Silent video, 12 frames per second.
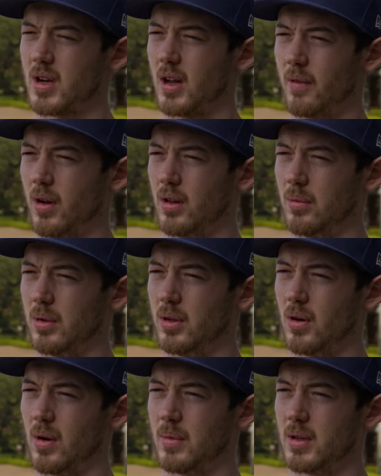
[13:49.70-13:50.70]
kind of out of the
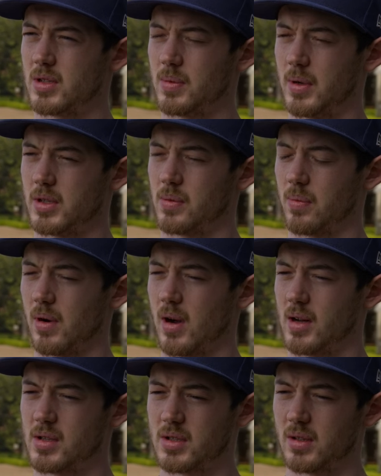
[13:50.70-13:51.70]
blue, I mean, it's a big
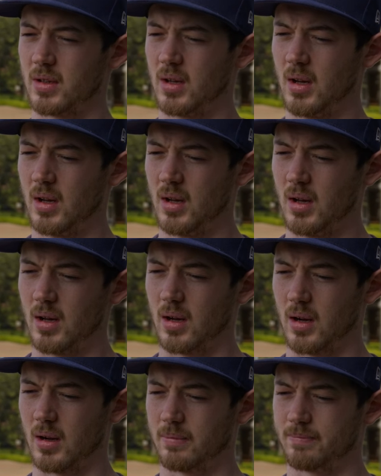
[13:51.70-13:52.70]
surprise. And
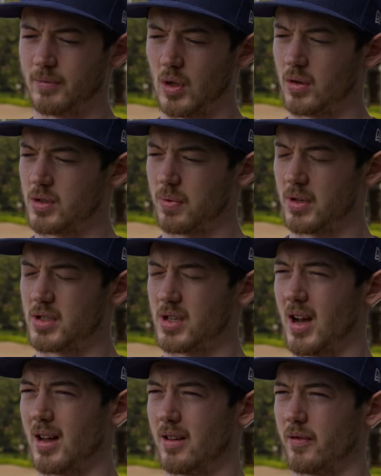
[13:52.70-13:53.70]
you know, it's pretty
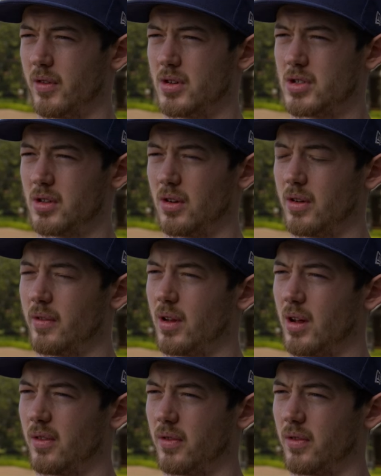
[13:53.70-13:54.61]
sad at first. You know, you have a lot of